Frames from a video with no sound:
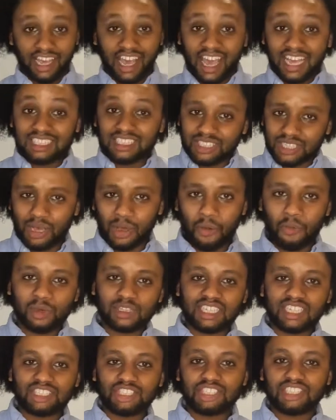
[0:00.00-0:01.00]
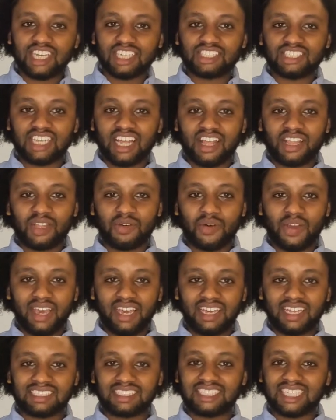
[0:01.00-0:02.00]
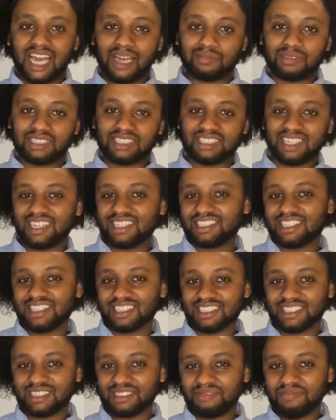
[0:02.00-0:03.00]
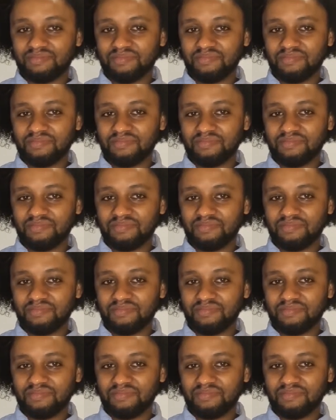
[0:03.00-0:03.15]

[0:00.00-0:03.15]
And so, with the introduction out of the way, it's time to start cooking.